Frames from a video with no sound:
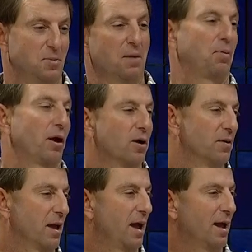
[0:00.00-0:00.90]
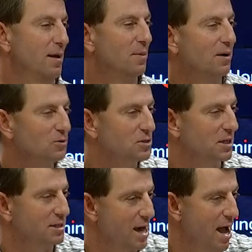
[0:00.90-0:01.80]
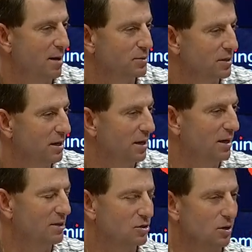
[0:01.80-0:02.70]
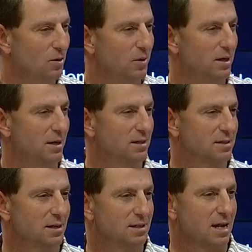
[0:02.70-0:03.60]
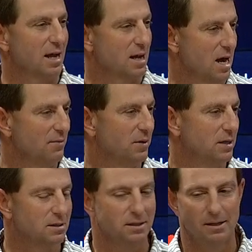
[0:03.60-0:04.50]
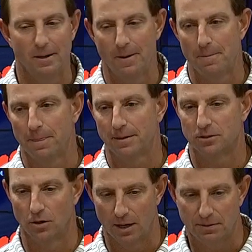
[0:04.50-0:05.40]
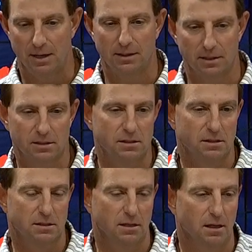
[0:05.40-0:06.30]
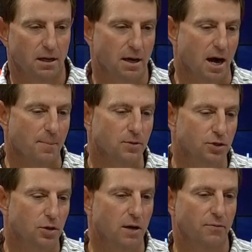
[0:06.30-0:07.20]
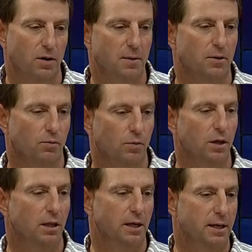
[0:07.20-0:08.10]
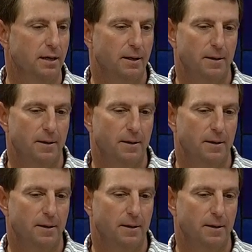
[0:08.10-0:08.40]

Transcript: a player of the game on six snaps, so he's got confidence. So I think this is an opportunity for him to really,